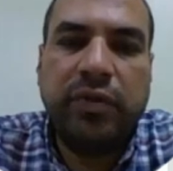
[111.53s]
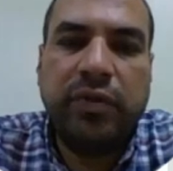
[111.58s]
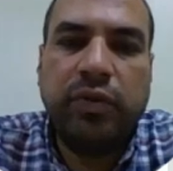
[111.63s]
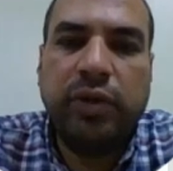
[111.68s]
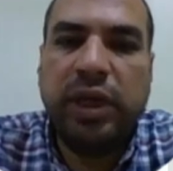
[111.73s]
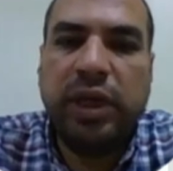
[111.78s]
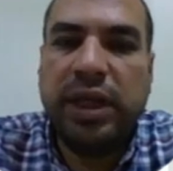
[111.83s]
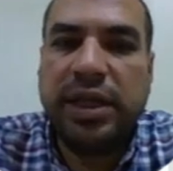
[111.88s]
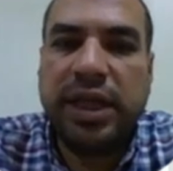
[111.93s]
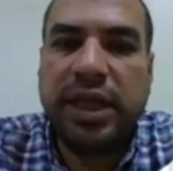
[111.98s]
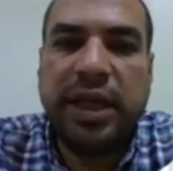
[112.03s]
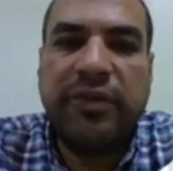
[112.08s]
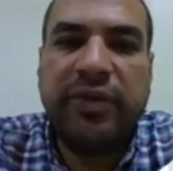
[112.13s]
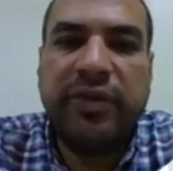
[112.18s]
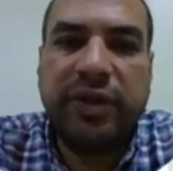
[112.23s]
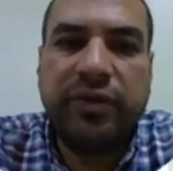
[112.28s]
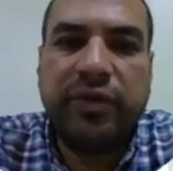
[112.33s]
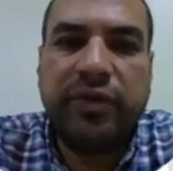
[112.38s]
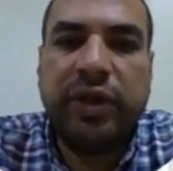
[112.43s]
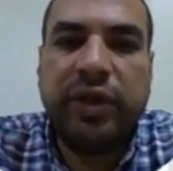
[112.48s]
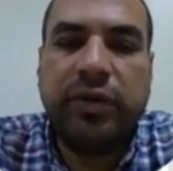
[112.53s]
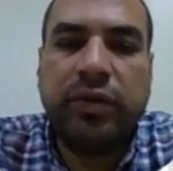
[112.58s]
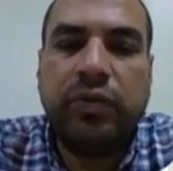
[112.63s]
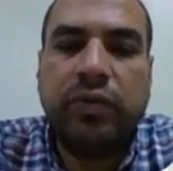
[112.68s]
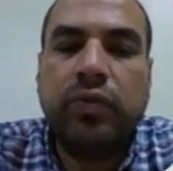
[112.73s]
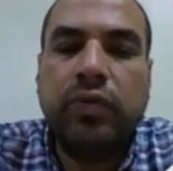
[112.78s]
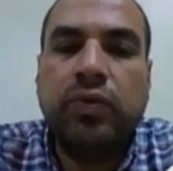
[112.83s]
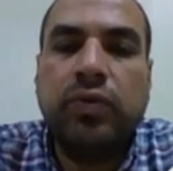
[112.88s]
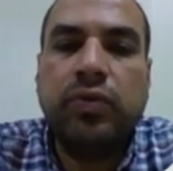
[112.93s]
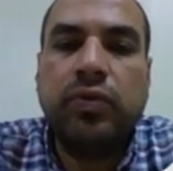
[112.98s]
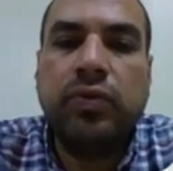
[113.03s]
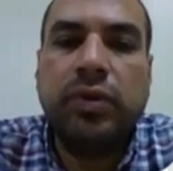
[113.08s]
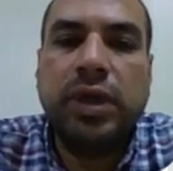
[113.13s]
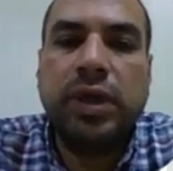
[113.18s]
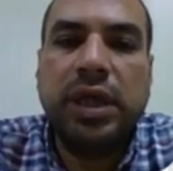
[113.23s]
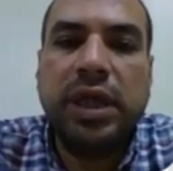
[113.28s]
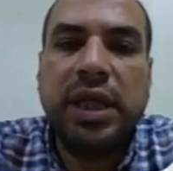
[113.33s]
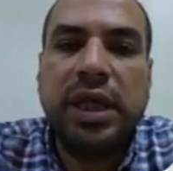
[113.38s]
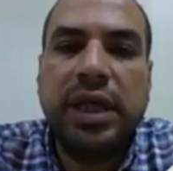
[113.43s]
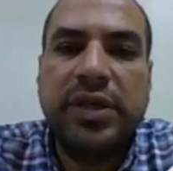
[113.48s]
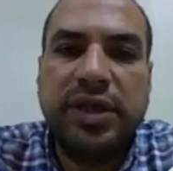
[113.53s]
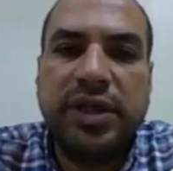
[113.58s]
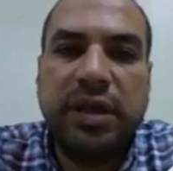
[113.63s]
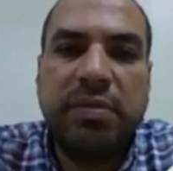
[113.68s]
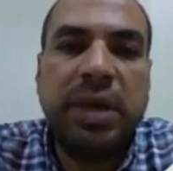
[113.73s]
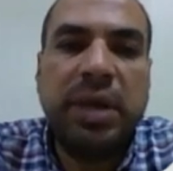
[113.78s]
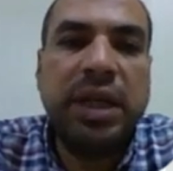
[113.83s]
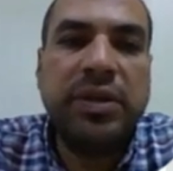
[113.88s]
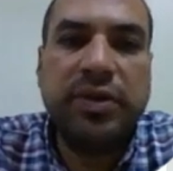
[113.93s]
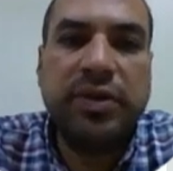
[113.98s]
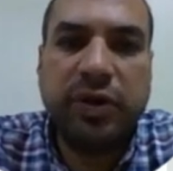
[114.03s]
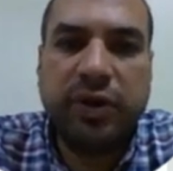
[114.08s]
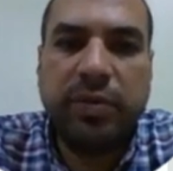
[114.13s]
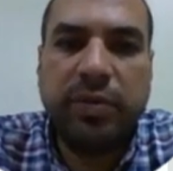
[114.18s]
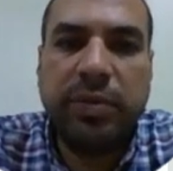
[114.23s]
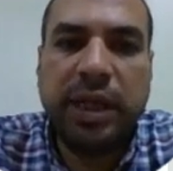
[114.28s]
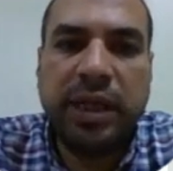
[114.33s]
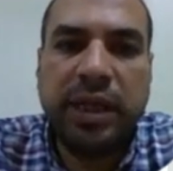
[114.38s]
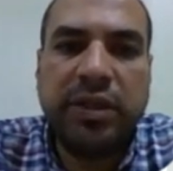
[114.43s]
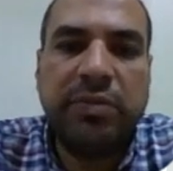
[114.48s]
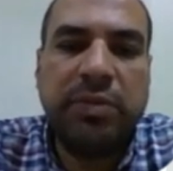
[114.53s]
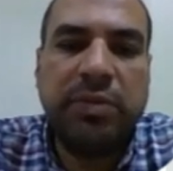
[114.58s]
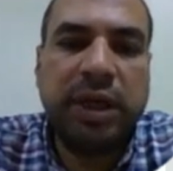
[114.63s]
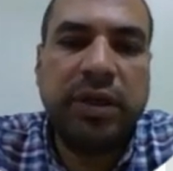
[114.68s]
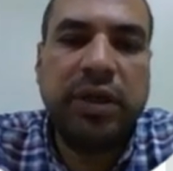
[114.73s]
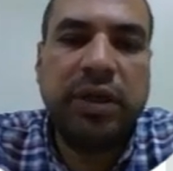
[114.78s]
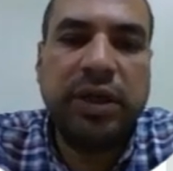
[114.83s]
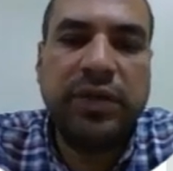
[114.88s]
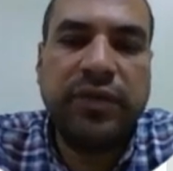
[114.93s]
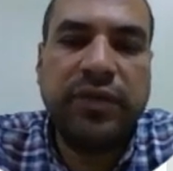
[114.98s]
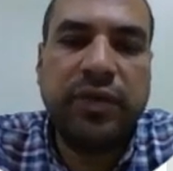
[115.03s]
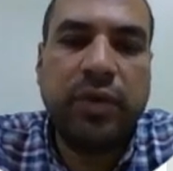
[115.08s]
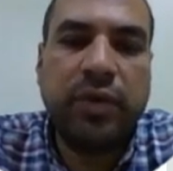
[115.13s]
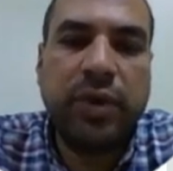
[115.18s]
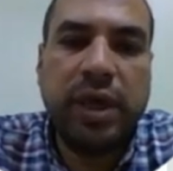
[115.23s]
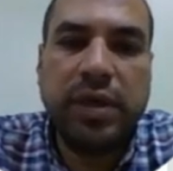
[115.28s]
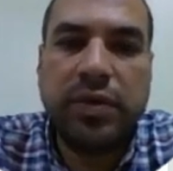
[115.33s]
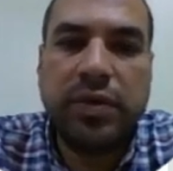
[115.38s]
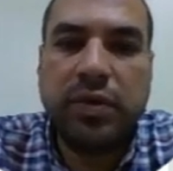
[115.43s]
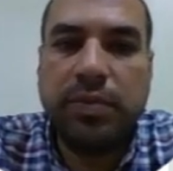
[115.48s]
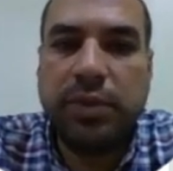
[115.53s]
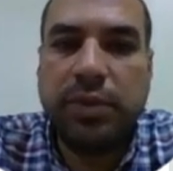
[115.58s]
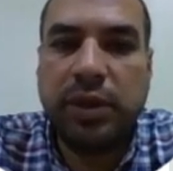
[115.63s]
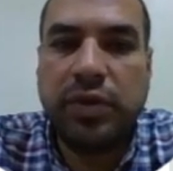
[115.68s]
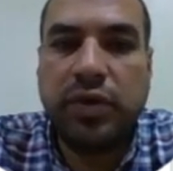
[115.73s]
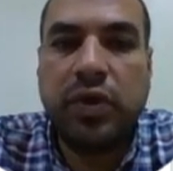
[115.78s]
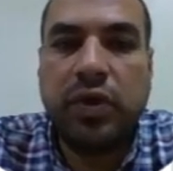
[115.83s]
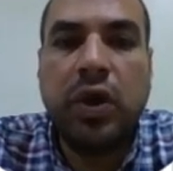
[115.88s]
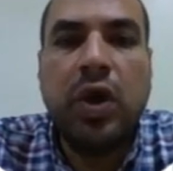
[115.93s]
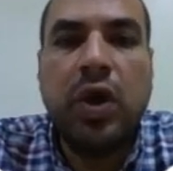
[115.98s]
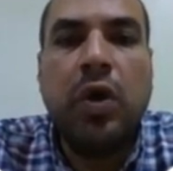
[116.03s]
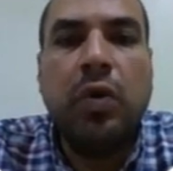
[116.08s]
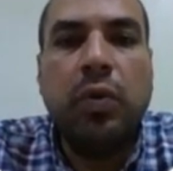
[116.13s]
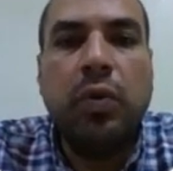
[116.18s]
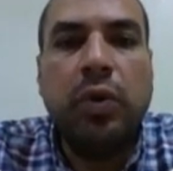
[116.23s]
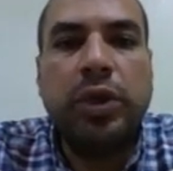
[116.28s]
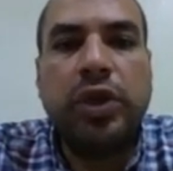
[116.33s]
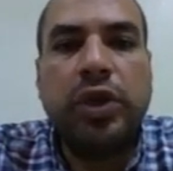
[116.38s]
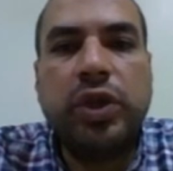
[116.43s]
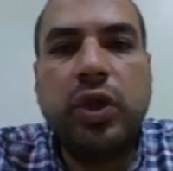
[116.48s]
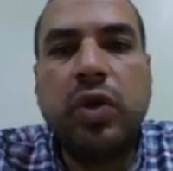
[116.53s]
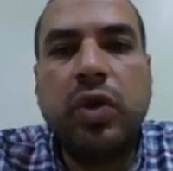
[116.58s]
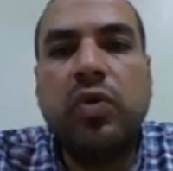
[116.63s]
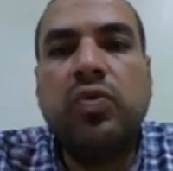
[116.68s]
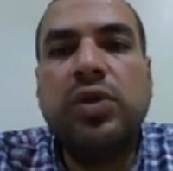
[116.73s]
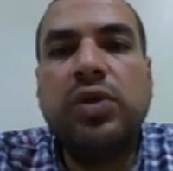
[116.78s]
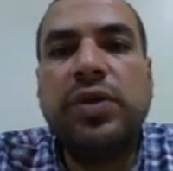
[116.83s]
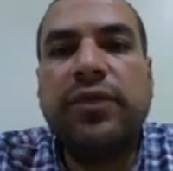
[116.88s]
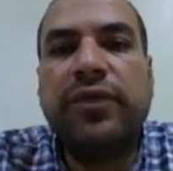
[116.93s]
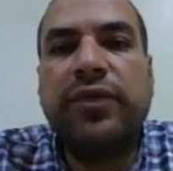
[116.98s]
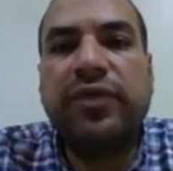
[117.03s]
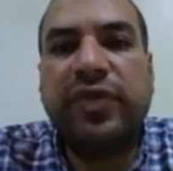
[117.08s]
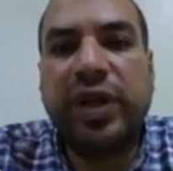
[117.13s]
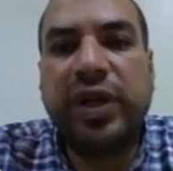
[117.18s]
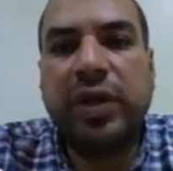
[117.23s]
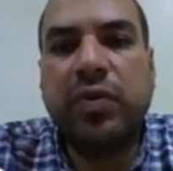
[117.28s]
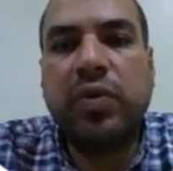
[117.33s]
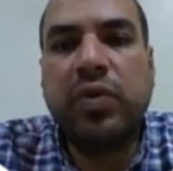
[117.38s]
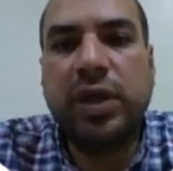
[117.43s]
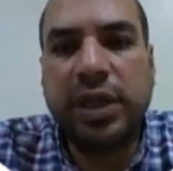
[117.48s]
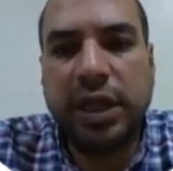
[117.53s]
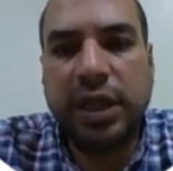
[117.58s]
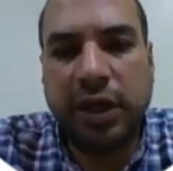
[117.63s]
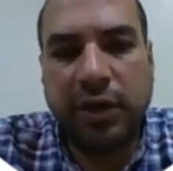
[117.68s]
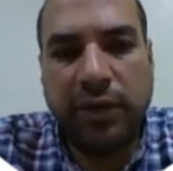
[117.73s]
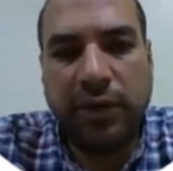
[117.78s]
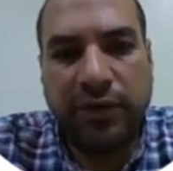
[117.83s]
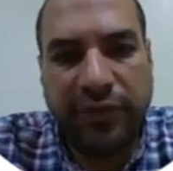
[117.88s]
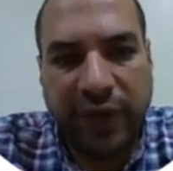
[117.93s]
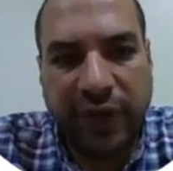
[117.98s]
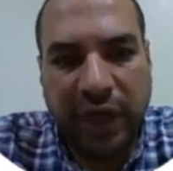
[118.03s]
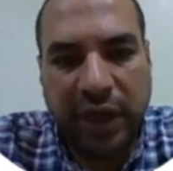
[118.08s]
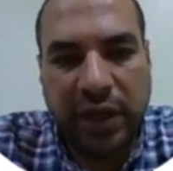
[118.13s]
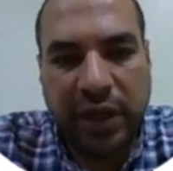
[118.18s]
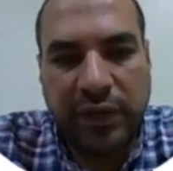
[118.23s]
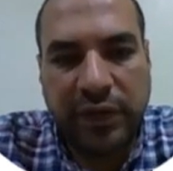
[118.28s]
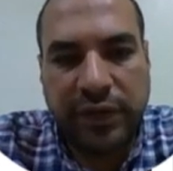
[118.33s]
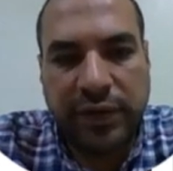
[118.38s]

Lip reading: We take the event rate to estimate the reliability metrics for this compressor, which shows the frequency of failures.